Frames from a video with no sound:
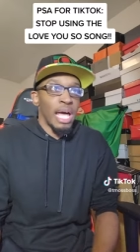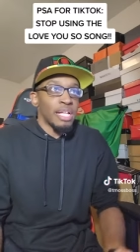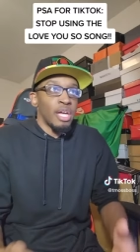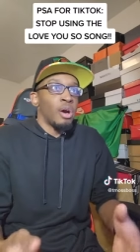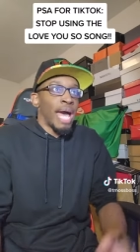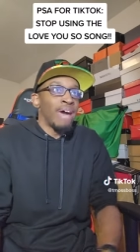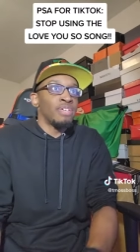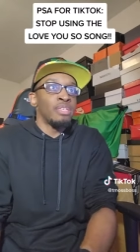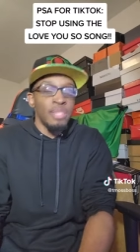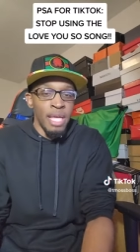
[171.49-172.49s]
Like, they'll
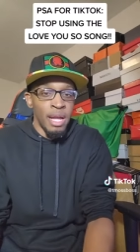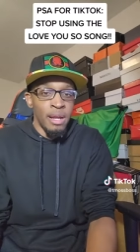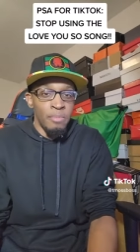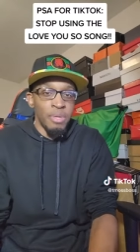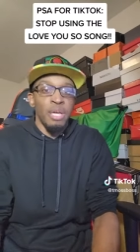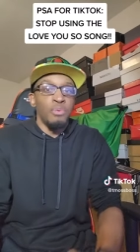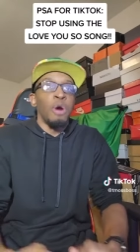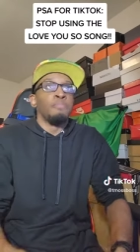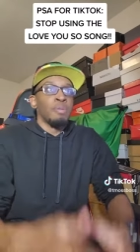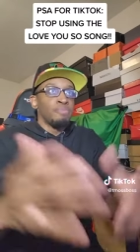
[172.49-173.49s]
have it there, but it
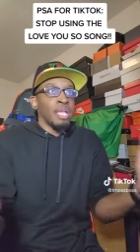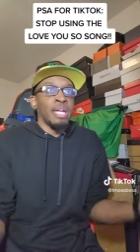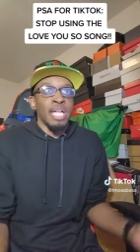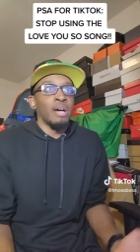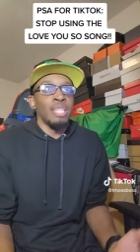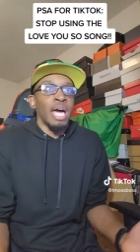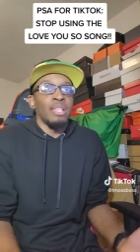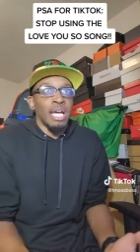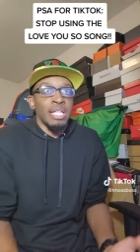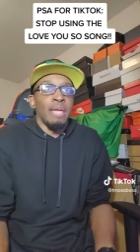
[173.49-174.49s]
won't be playing out
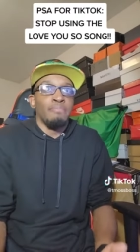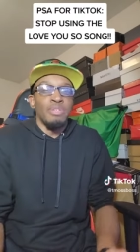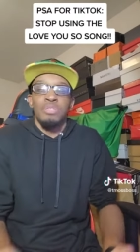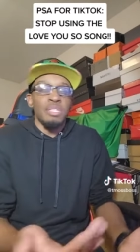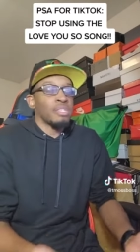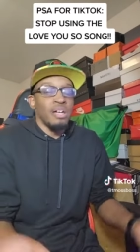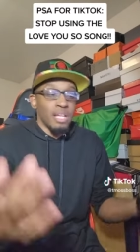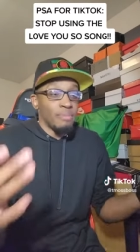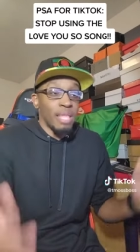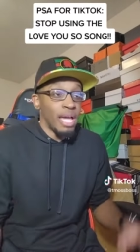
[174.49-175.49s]
loud. Like, they mute the
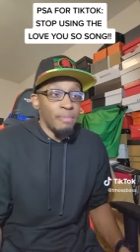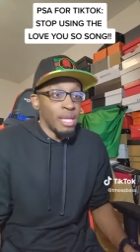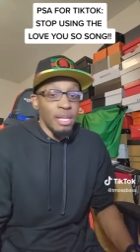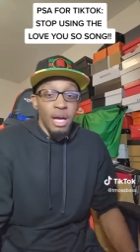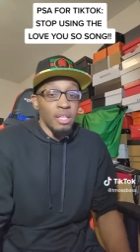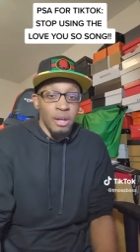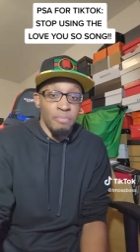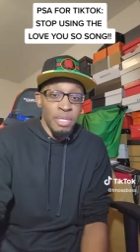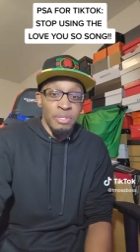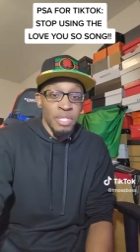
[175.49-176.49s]
song. And I'm like, man, y'all are
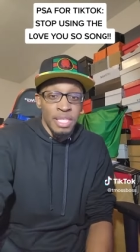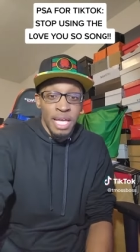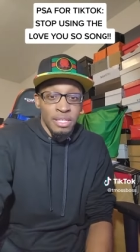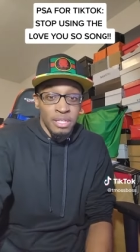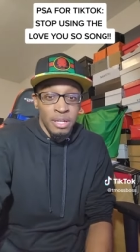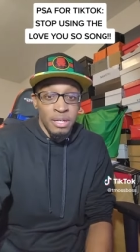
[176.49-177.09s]
abusing that song.